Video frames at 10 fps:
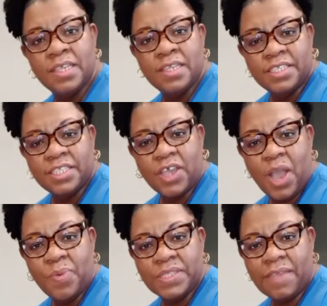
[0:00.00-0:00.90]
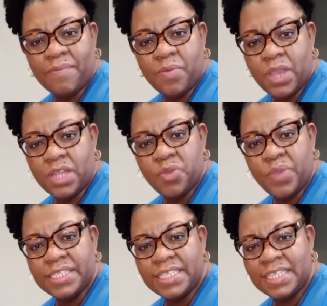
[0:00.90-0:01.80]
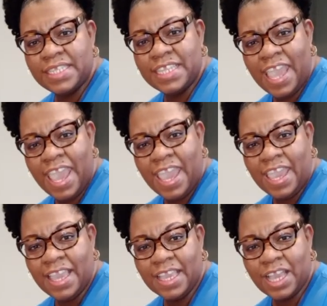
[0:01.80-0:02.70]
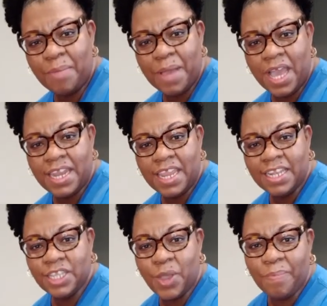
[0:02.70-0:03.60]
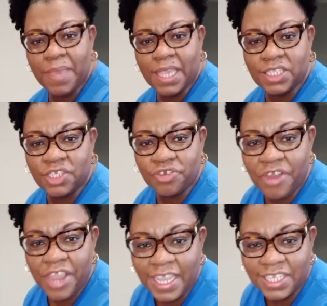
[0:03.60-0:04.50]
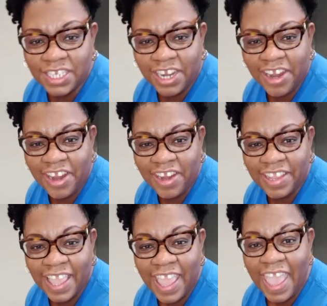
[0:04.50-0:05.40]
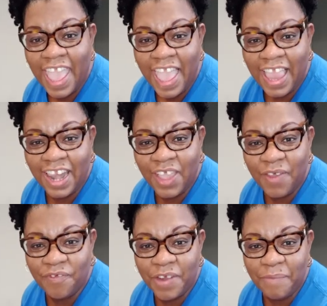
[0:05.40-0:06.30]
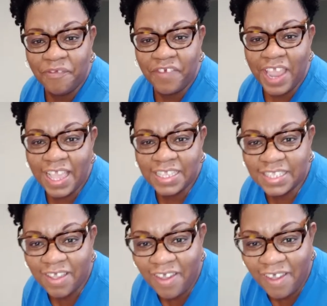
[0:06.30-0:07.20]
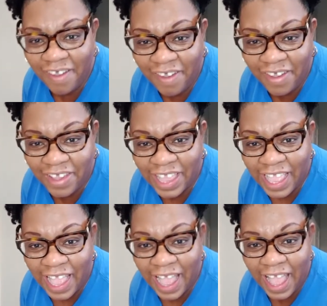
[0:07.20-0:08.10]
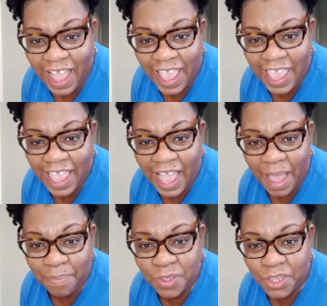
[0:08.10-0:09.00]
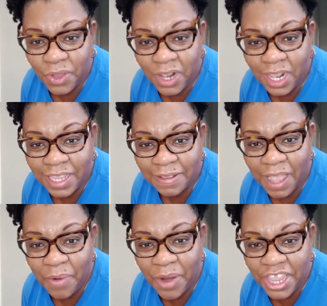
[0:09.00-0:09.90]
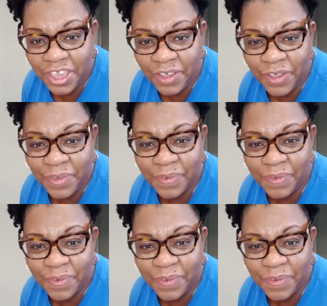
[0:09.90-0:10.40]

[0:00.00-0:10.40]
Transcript: so how is everyone doing today? Come on in, don't be a stranger. Hello from France. Oh, hi, Abdul. How are you?